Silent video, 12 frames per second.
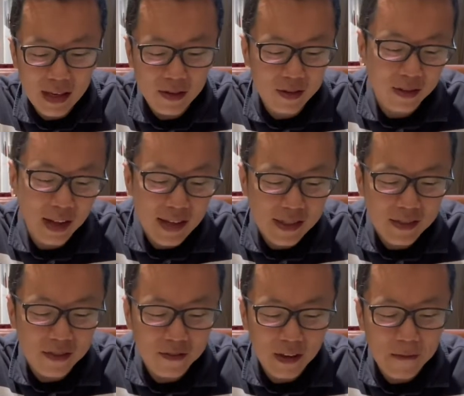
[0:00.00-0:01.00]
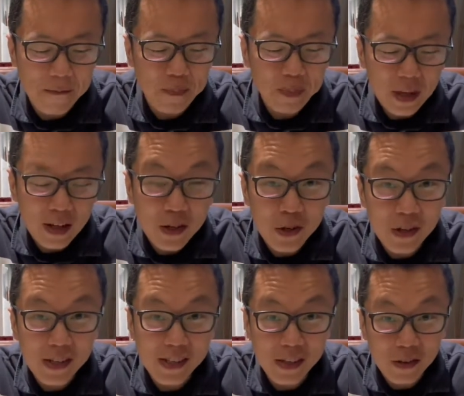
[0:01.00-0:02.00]
There are lots of
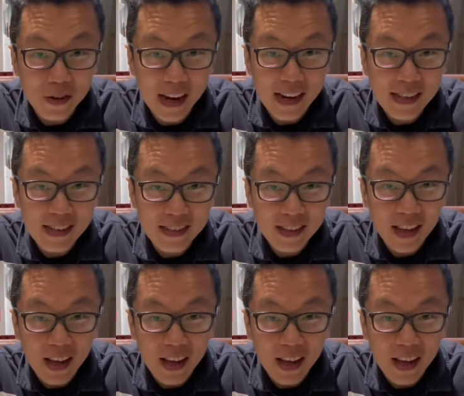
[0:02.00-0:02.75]
nooks and crannies